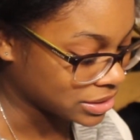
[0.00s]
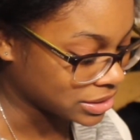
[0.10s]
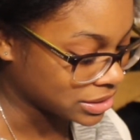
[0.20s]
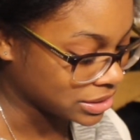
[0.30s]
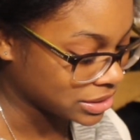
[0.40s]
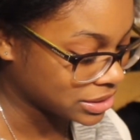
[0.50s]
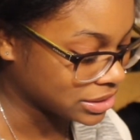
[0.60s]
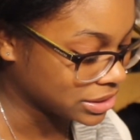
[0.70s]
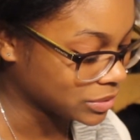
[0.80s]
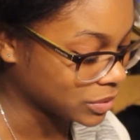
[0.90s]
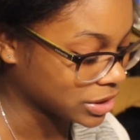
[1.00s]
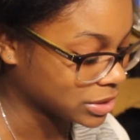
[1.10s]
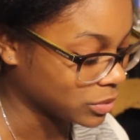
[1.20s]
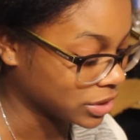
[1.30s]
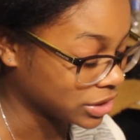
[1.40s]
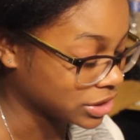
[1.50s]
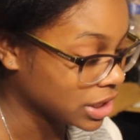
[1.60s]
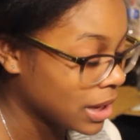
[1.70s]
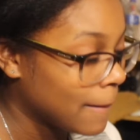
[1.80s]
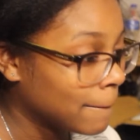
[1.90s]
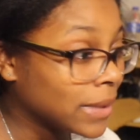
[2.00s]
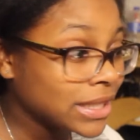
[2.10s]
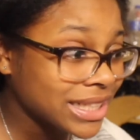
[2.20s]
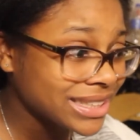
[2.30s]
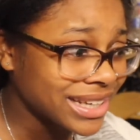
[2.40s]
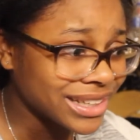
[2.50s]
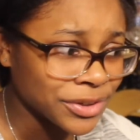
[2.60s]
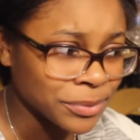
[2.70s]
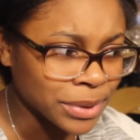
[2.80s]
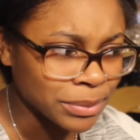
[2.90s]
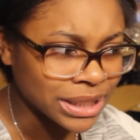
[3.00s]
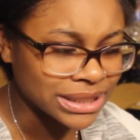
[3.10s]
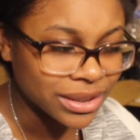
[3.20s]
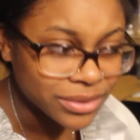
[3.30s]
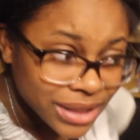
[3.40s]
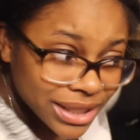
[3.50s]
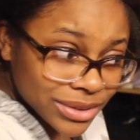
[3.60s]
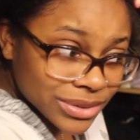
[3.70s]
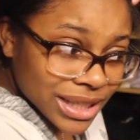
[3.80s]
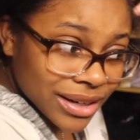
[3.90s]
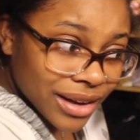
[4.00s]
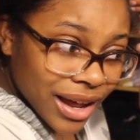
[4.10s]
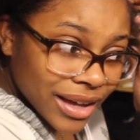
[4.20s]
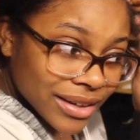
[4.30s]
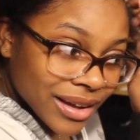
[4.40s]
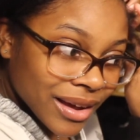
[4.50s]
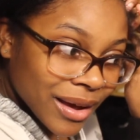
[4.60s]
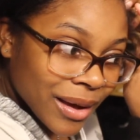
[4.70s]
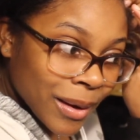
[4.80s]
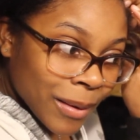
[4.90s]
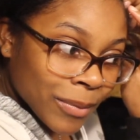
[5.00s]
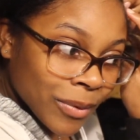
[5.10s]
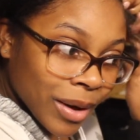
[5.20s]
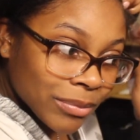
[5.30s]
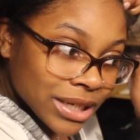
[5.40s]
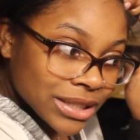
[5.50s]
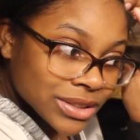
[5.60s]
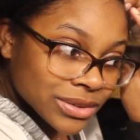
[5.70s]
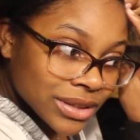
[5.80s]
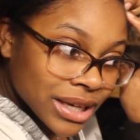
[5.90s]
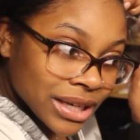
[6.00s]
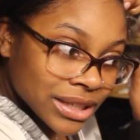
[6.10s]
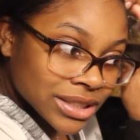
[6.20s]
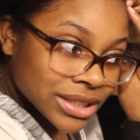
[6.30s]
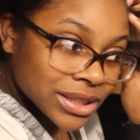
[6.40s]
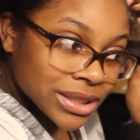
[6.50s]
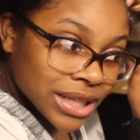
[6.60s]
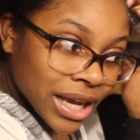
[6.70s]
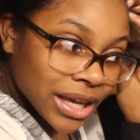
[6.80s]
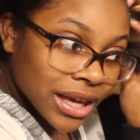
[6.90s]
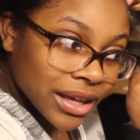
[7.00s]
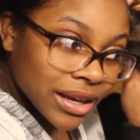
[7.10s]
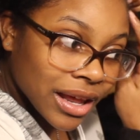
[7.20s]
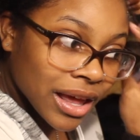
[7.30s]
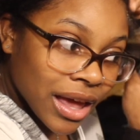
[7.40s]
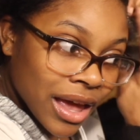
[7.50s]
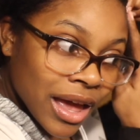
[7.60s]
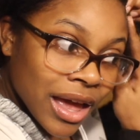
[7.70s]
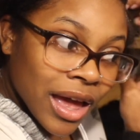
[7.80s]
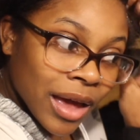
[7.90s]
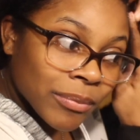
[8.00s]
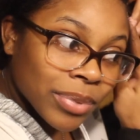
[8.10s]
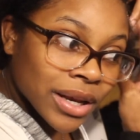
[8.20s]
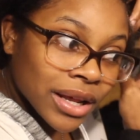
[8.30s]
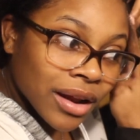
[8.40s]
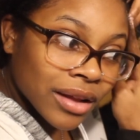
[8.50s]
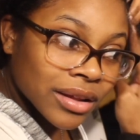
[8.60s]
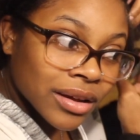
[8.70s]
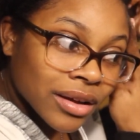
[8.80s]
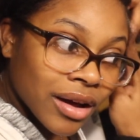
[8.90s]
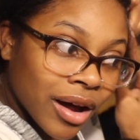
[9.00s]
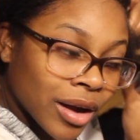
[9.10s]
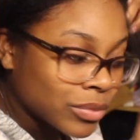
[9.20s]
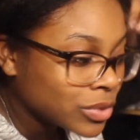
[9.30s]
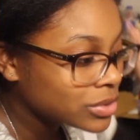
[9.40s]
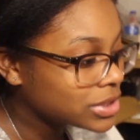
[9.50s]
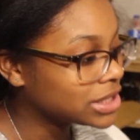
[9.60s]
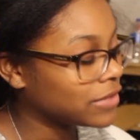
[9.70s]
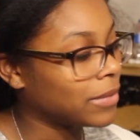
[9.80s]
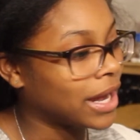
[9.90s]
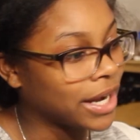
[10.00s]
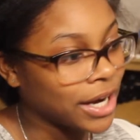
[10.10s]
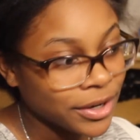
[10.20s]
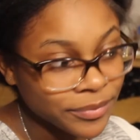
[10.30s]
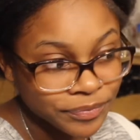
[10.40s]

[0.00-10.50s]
this works wonders, but just a little bit because I don't like using a lot. But what I'm gonna do is just take it and put it on the roots of my hair.